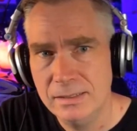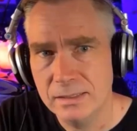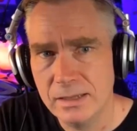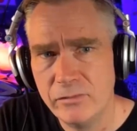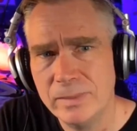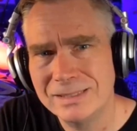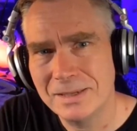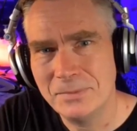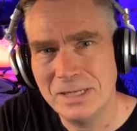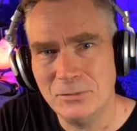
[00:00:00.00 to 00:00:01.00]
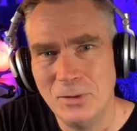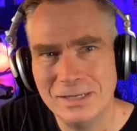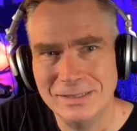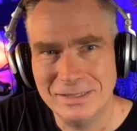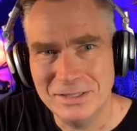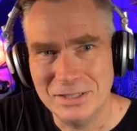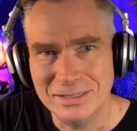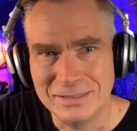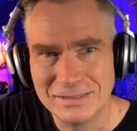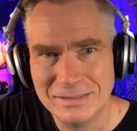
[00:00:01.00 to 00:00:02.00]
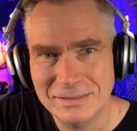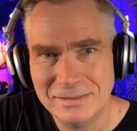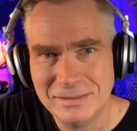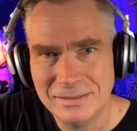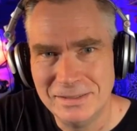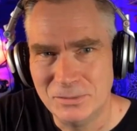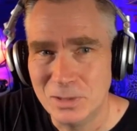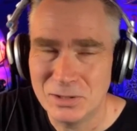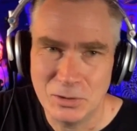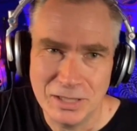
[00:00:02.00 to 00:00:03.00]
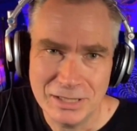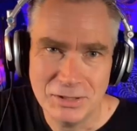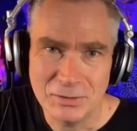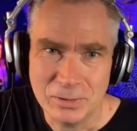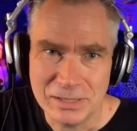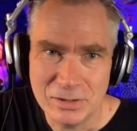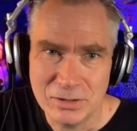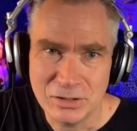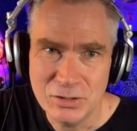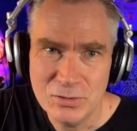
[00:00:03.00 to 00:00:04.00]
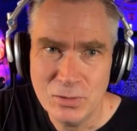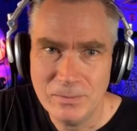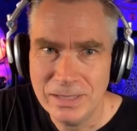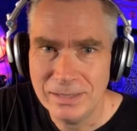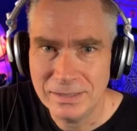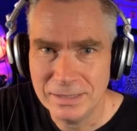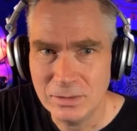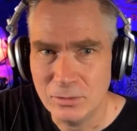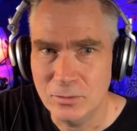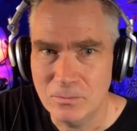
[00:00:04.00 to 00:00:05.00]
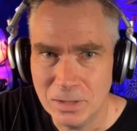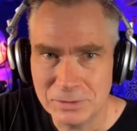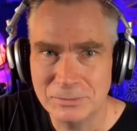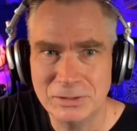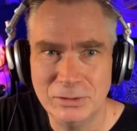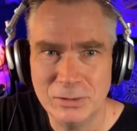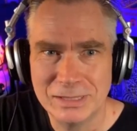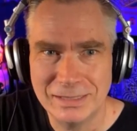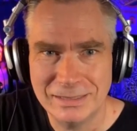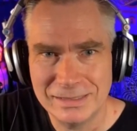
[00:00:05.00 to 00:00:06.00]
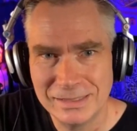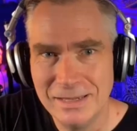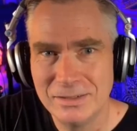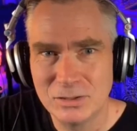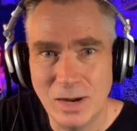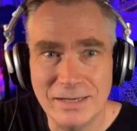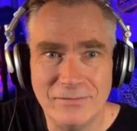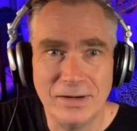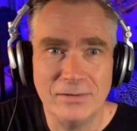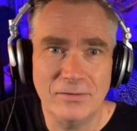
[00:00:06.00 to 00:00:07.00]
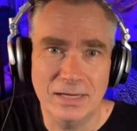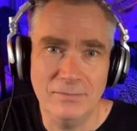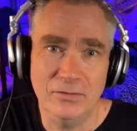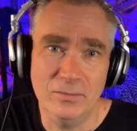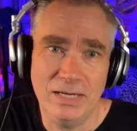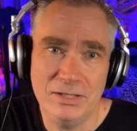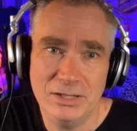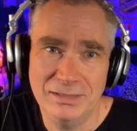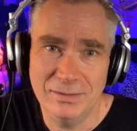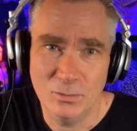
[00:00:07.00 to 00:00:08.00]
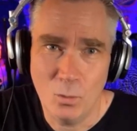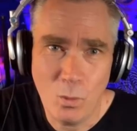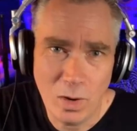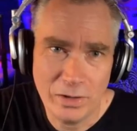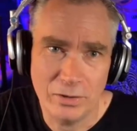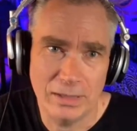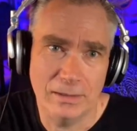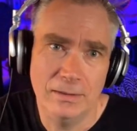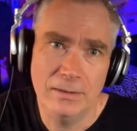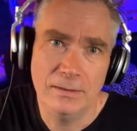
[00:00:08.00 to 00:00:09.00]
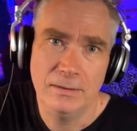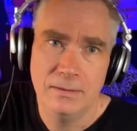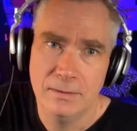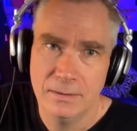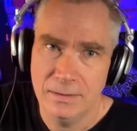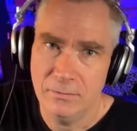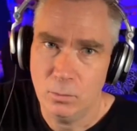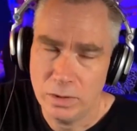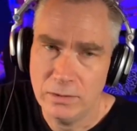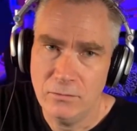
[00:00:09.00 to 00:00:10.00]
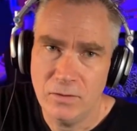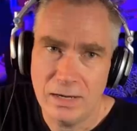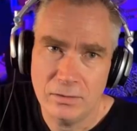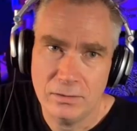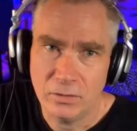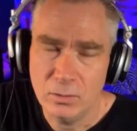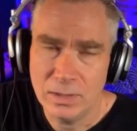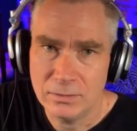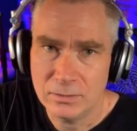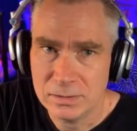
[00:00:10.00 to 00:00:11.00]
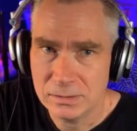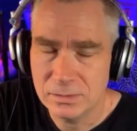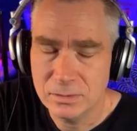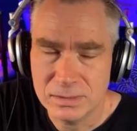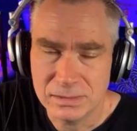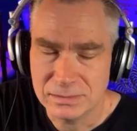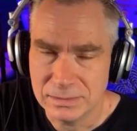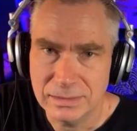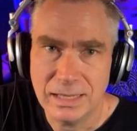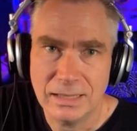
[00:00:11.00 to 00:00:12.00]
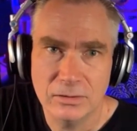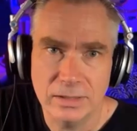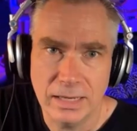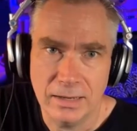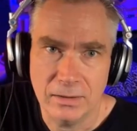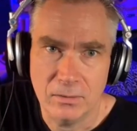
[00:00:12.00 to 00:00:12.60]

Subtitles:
governments update regulations. With traditional research, you would be hunting through multiple news sites, trying to verify information and wondering if what you found a few hours ago is still accurate now.